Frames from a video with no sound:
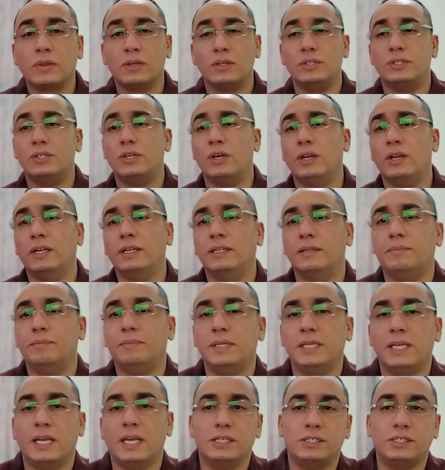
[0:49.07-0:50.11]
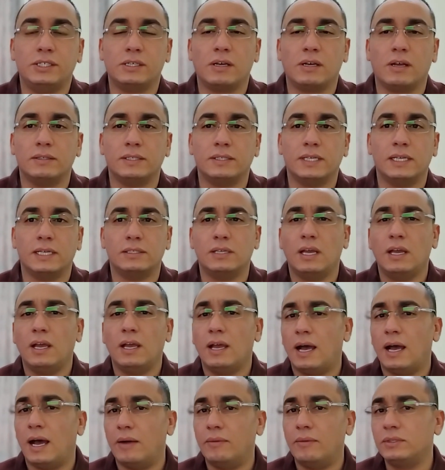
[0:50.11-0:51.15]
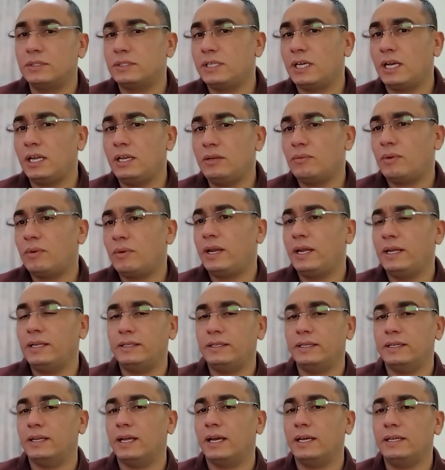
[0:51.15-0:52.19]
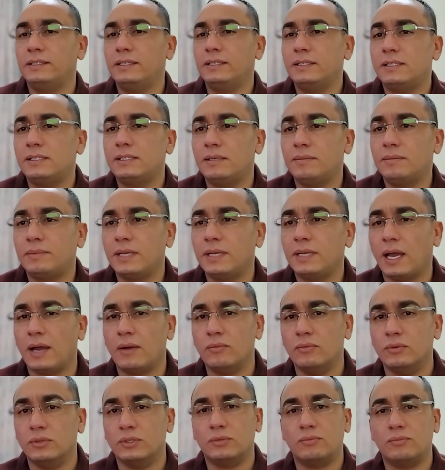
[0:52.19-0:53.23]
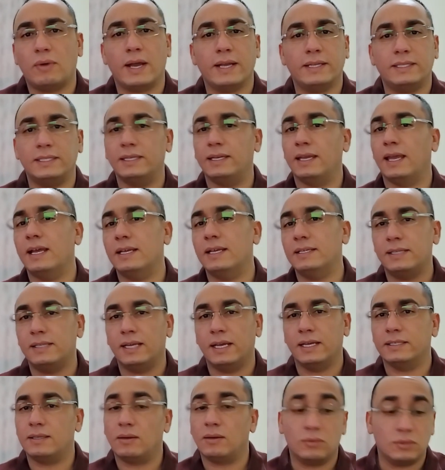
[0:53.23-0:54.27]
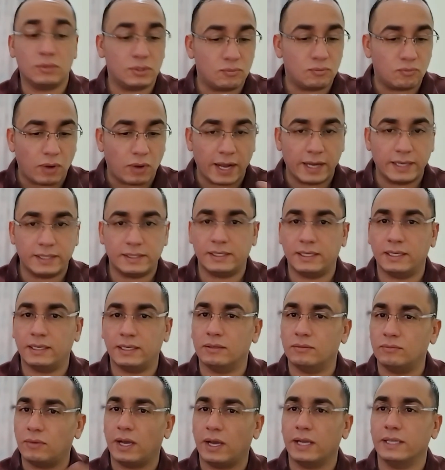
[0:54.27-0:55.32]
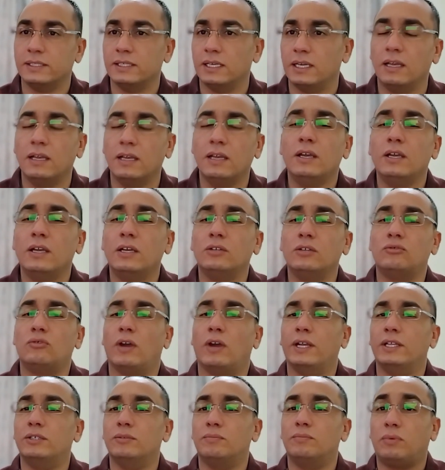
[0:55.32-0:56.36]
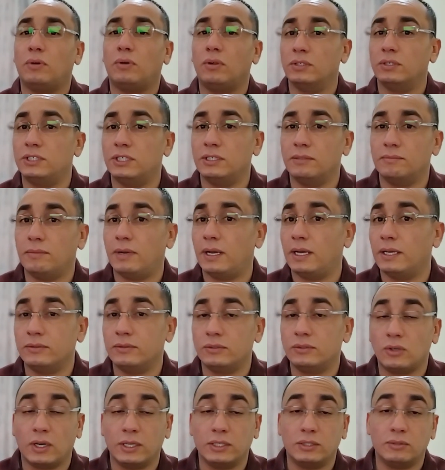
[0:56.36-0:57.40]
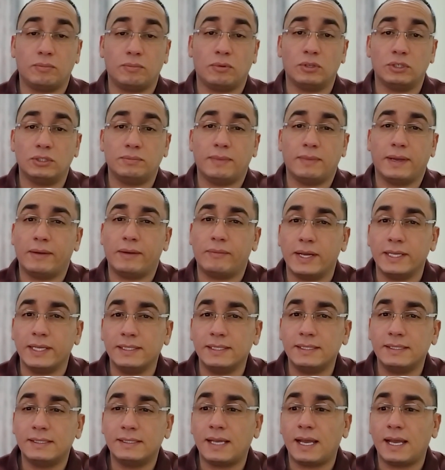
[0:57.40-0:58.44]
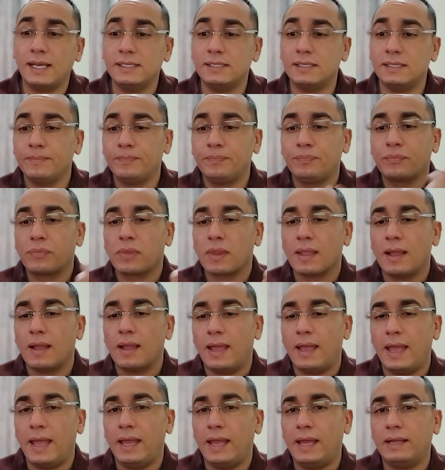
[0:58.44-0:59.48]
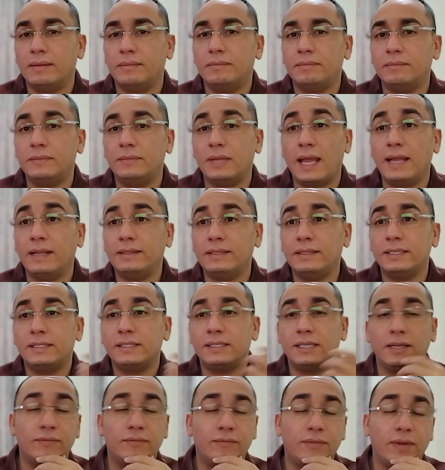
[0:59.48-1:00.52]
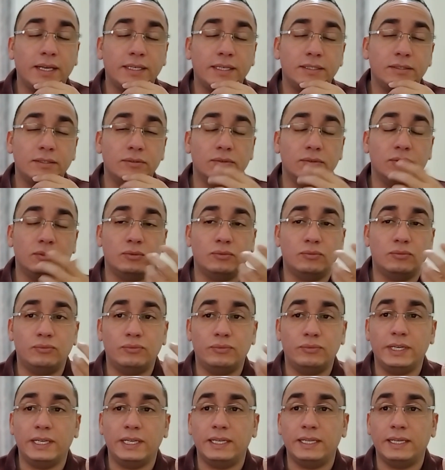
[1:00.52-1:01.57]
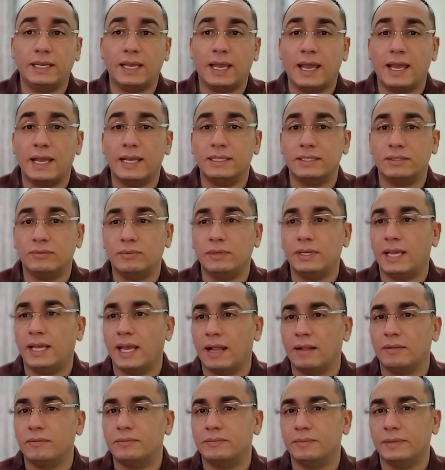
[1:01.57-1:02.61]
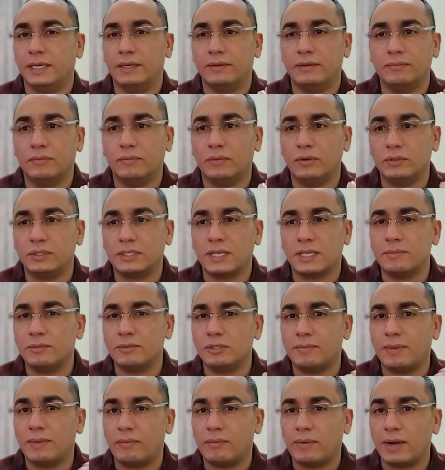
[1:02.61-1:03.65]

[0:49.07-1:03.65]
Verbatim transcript: concerning the PhD contest? I will tell you what I did. I did simply, I was writing essays. I was writing and writing, trying to polish my, trying to polish my writing styles and and this in fact is really has really helped me and when it comes to my